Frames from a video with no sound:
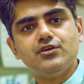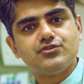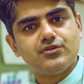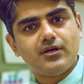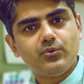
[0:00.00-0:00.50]

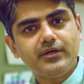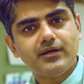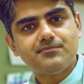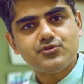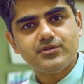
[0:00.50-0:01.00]
So now we
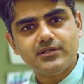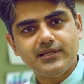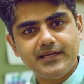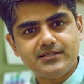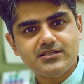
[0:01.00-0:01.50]
come to the
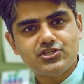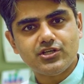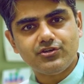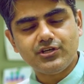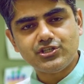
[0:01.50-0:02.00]
latest
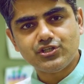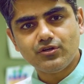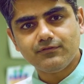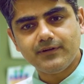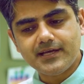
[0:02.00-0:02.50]
generation
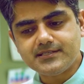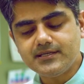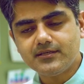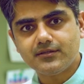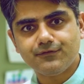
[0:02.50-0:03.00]
of
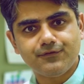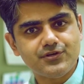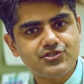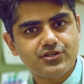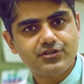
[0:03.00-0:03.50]
LASIK. The
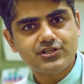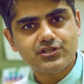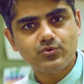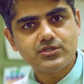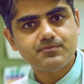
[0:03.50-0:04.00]
first
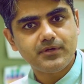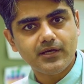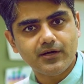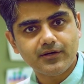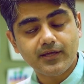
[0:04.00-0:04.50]
generation was
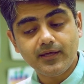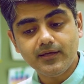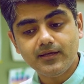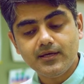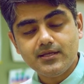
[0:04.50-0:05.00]

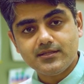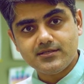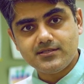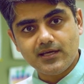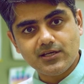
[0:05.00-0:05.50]
PRK, The
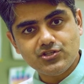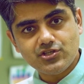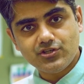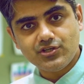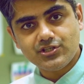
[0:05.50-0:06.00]
second
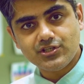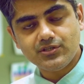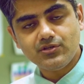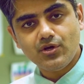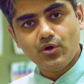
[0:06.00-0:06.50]

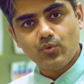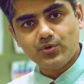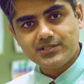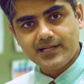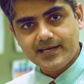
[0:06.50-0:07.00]
generation
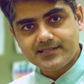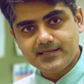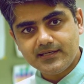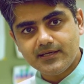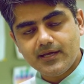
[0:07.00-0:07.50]
was
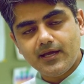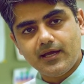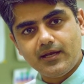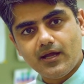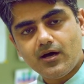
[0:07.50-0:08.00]
Lasik,
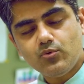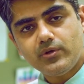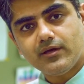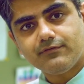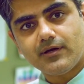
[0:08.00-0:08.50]
and now
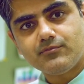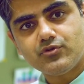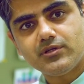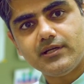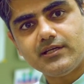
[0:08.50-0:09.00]
we have come to
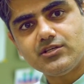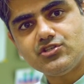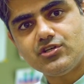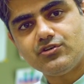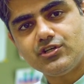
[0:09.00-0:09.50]
the
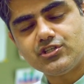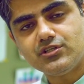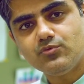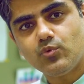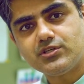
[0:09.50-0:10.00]
latest
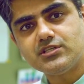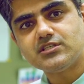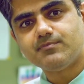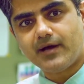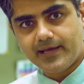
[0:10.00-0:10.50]
generation, which is
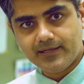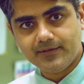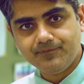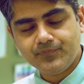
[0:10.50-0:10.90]
SMILE.